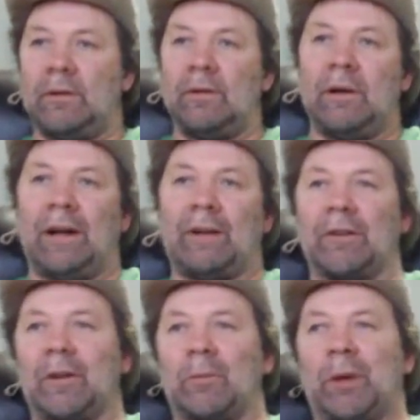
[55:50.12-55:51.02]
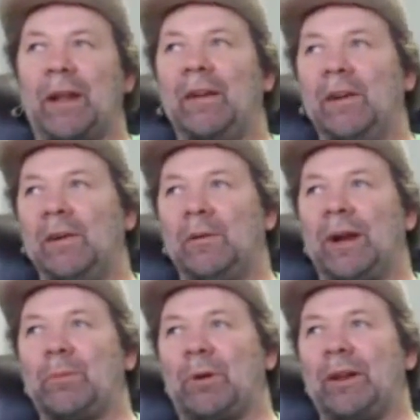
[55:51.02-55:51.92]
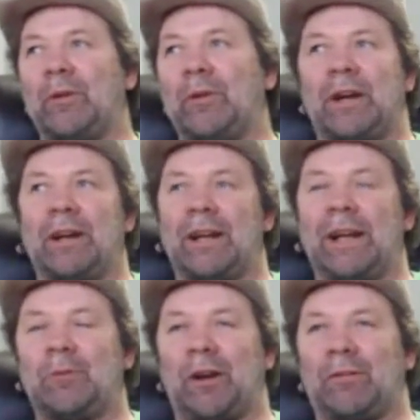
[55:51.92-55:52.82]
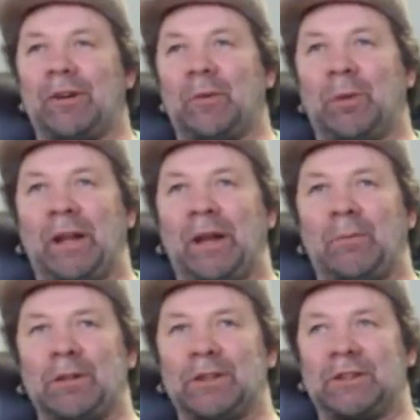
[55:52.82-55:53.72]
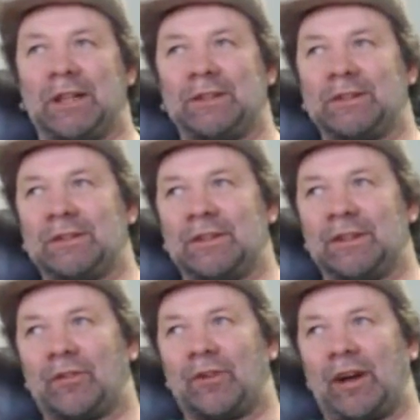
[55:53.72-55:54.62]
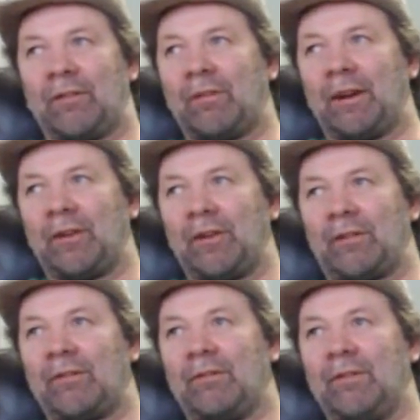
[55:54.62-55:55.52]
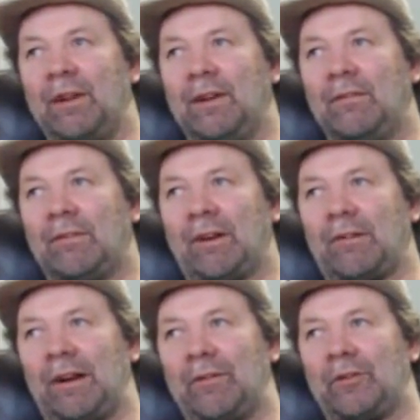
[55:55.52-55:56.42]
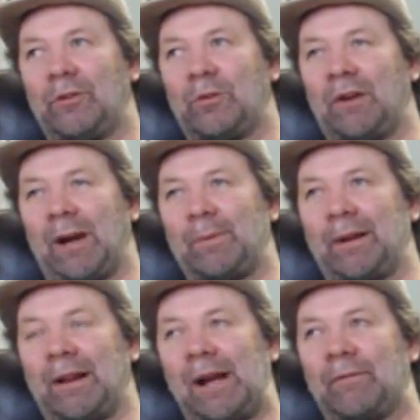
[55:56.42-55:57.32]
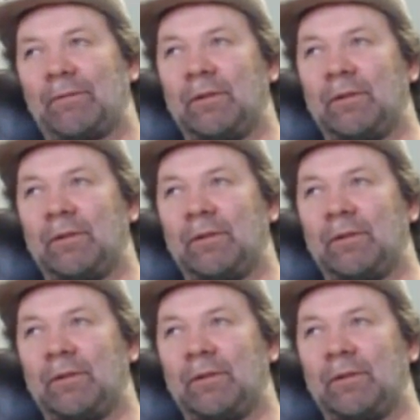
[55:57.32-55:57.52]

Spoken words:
I don't really pay when I play those kind of games. I don't really pay that much attention to the stuff. I just run around, shoot crap, and laugh.